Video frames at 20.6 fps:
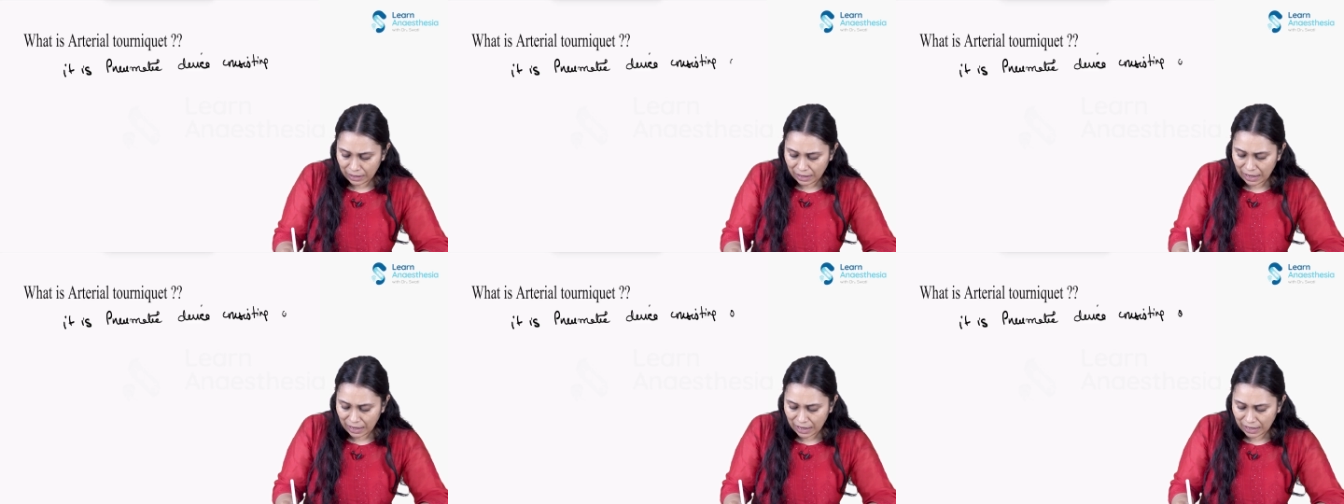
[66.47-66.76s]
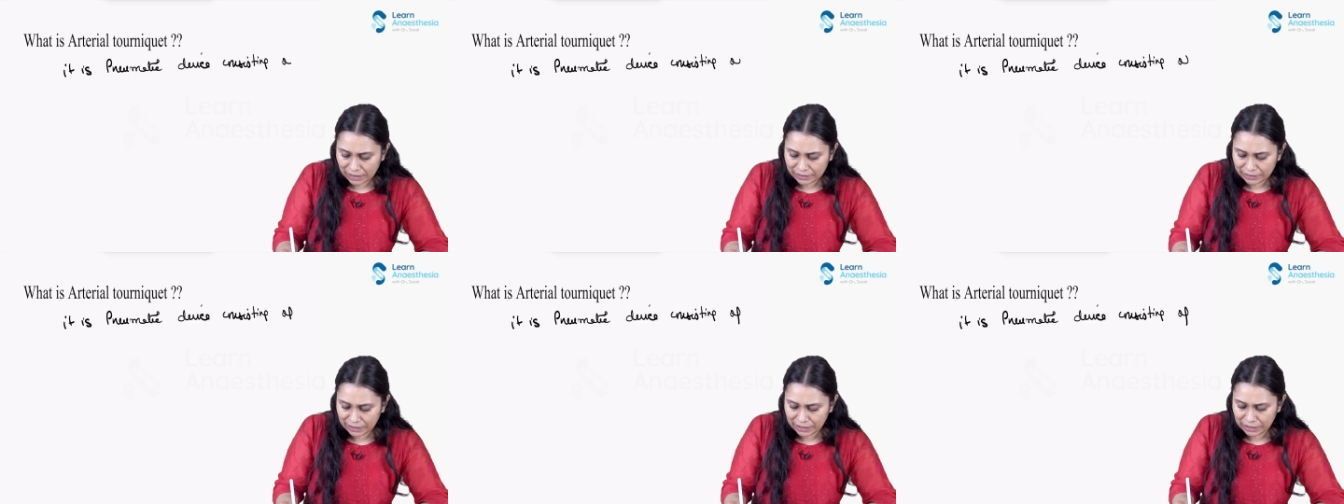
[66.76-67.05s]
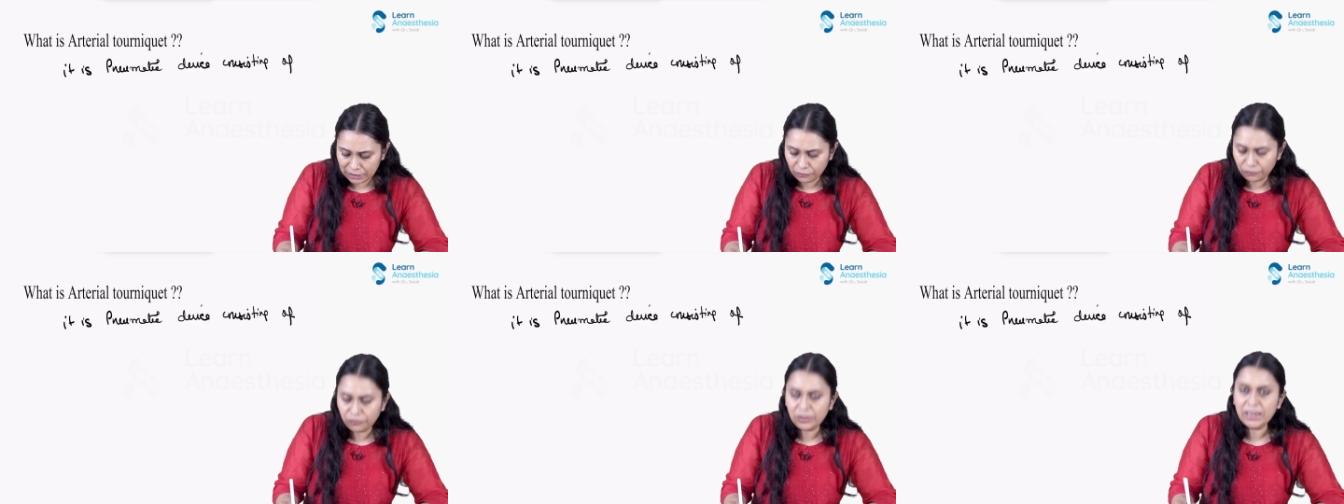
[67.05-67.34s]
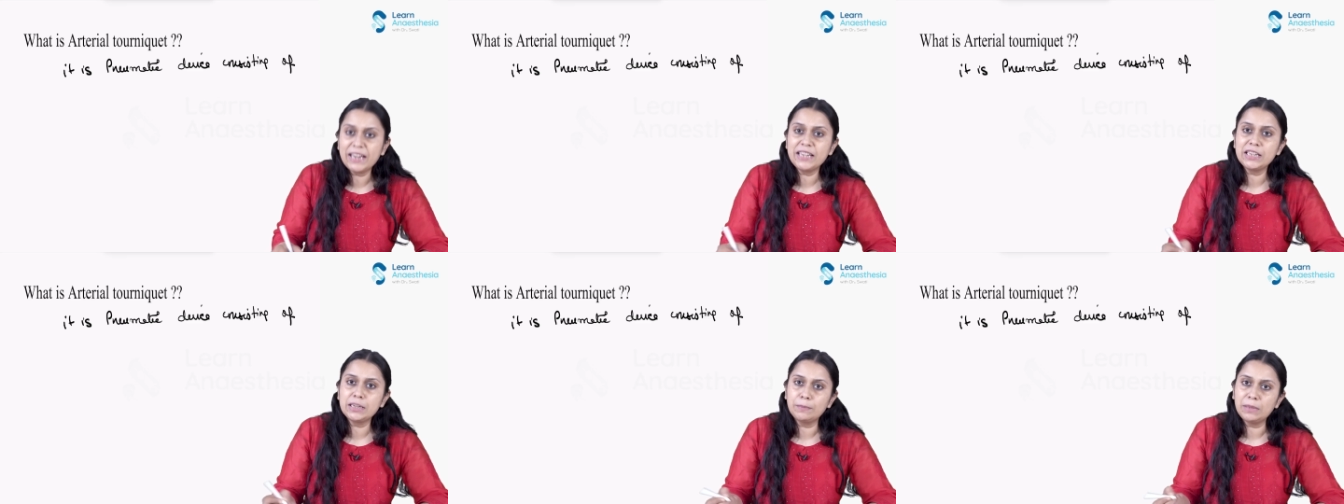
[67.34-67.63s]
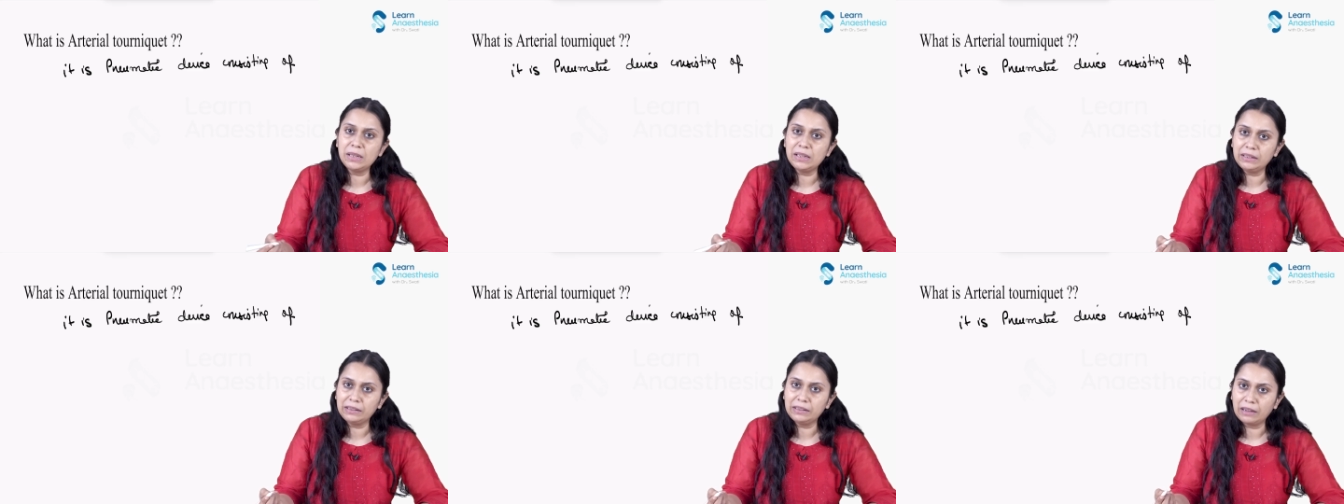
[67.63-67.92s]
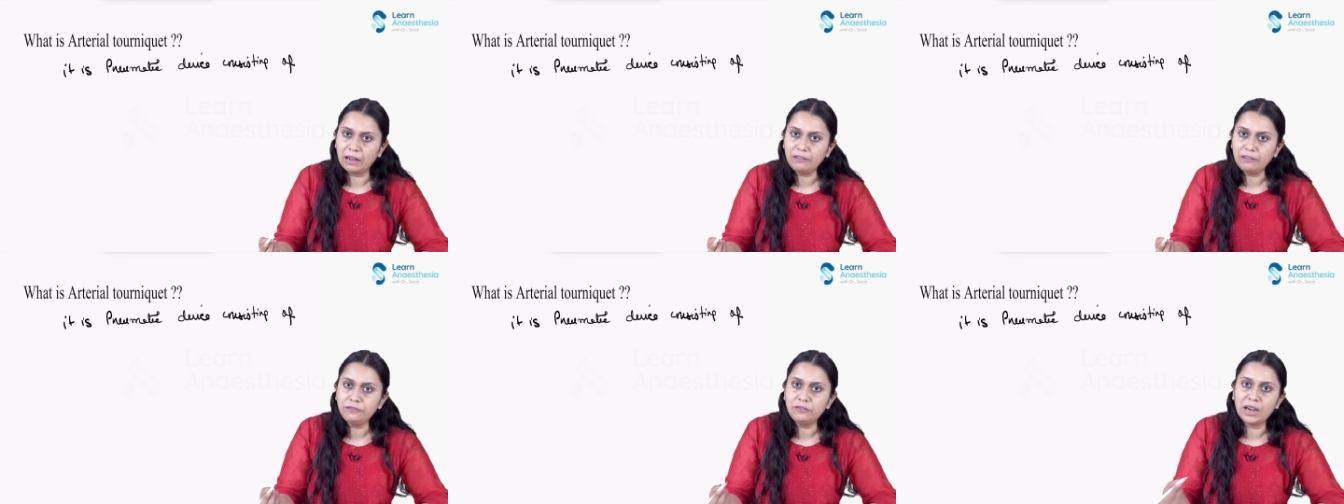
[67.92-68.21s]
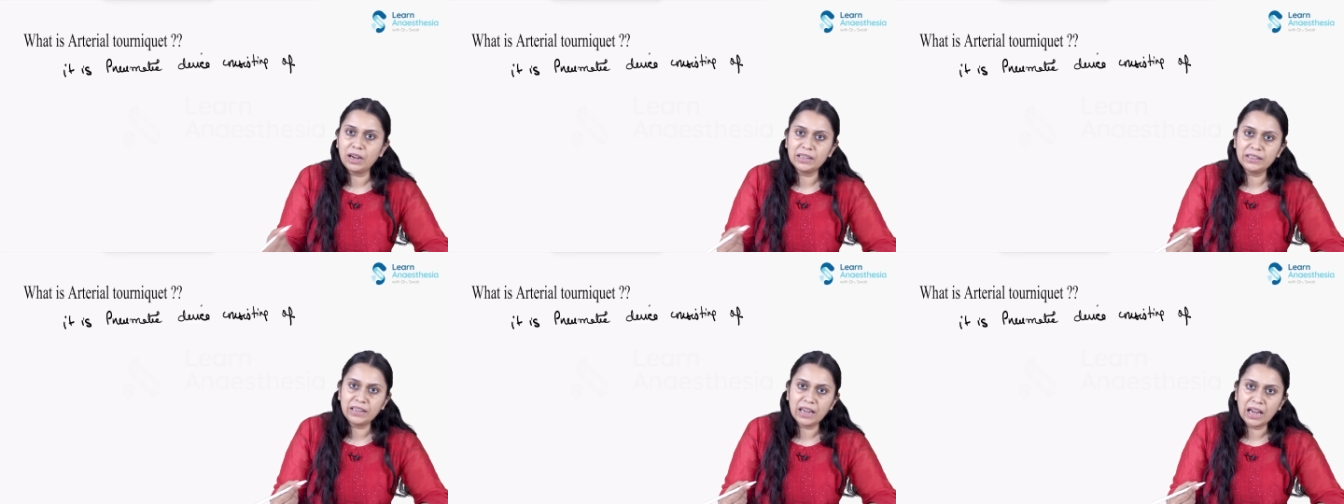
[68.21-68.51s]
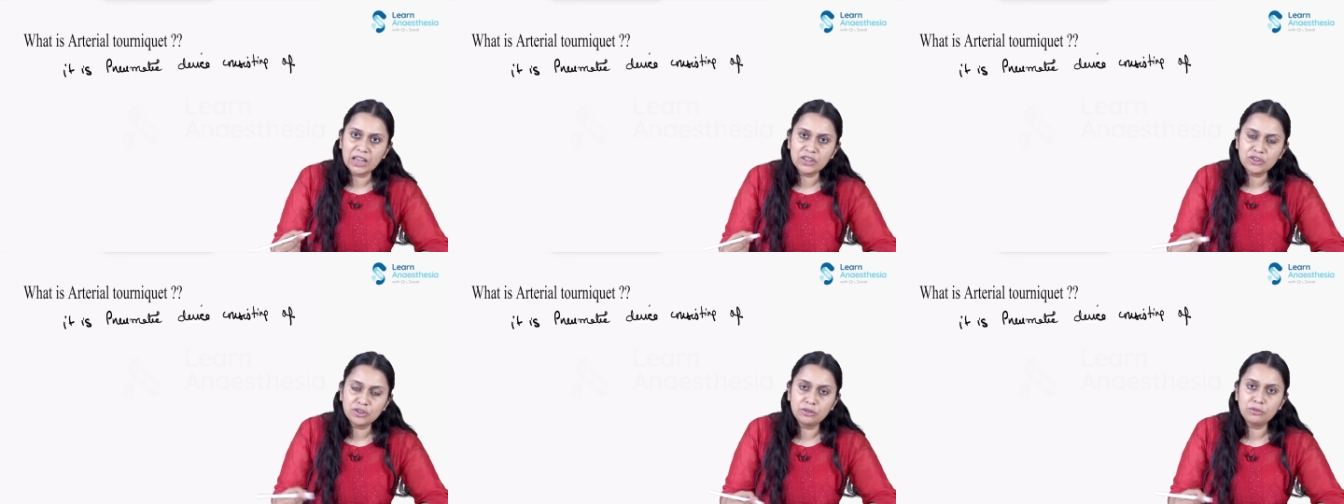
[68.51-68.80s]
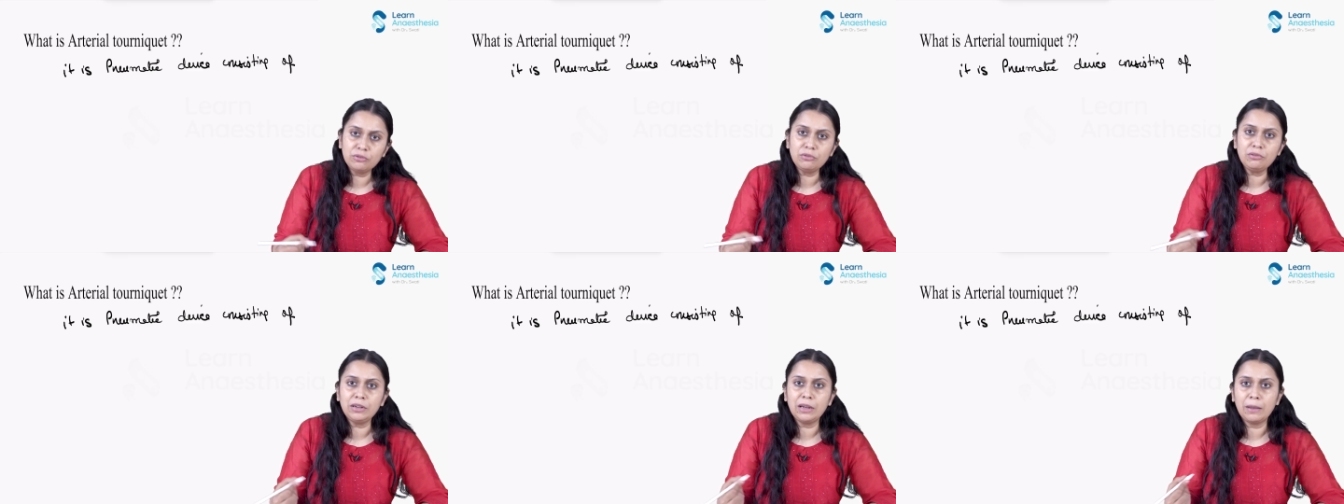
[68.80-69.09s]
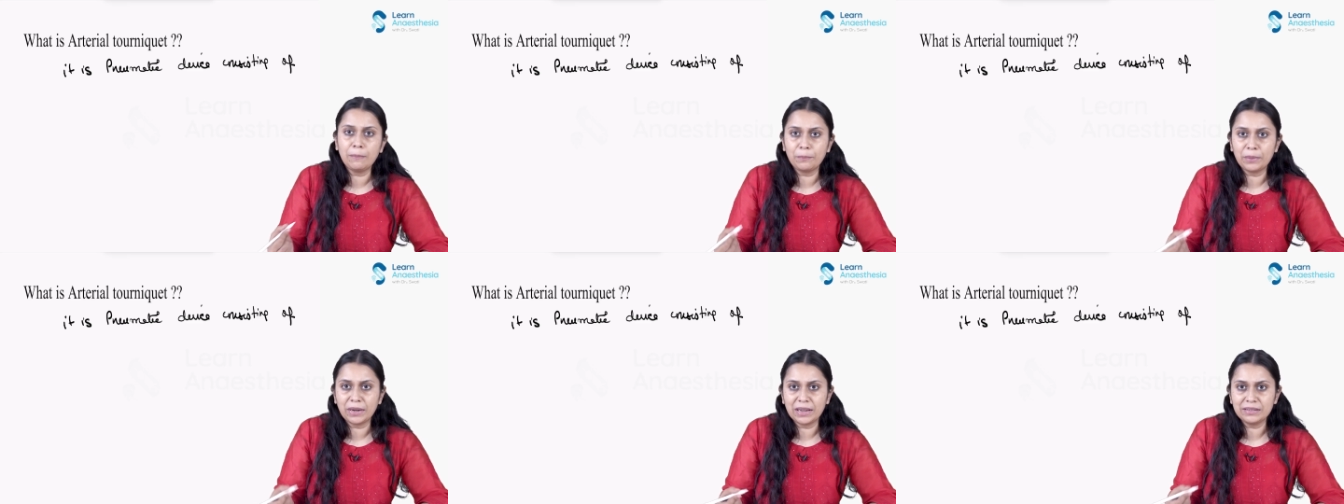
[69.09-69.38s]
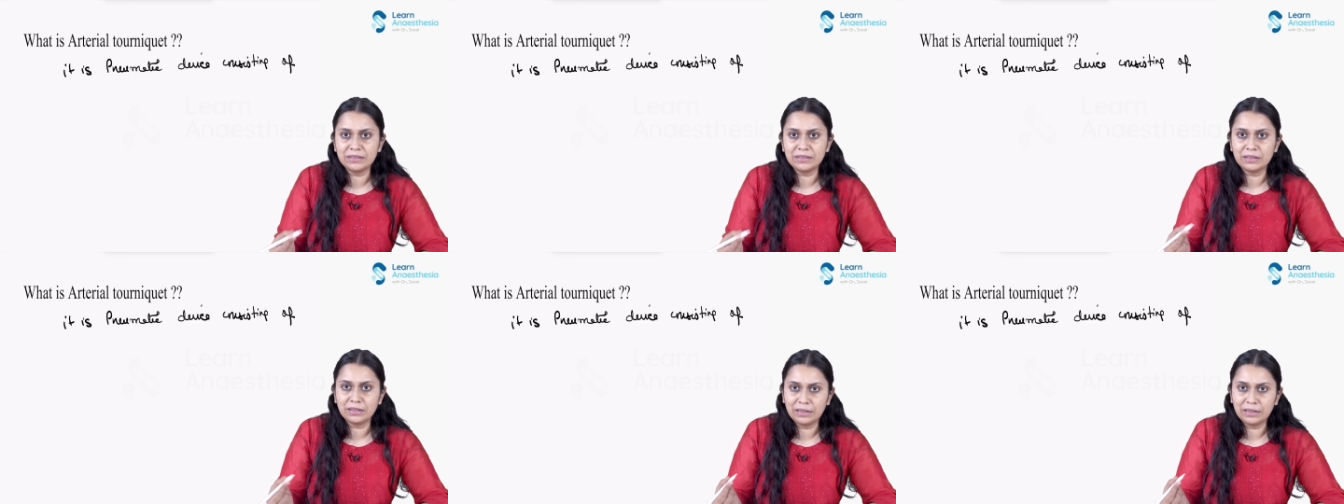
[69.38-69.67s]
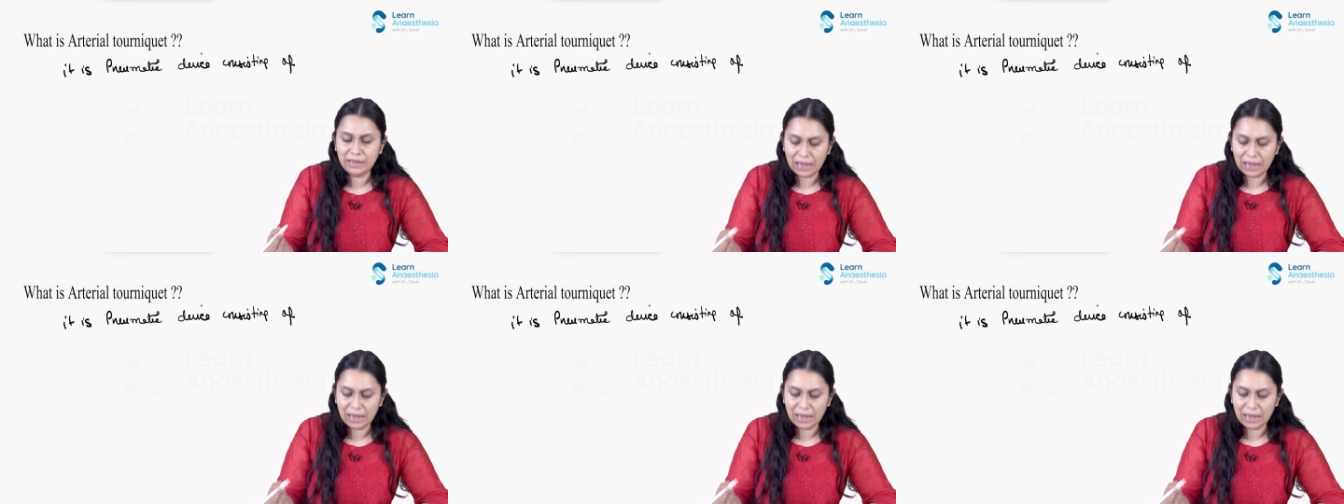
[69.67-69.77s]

an inflatable cuff attached to compressed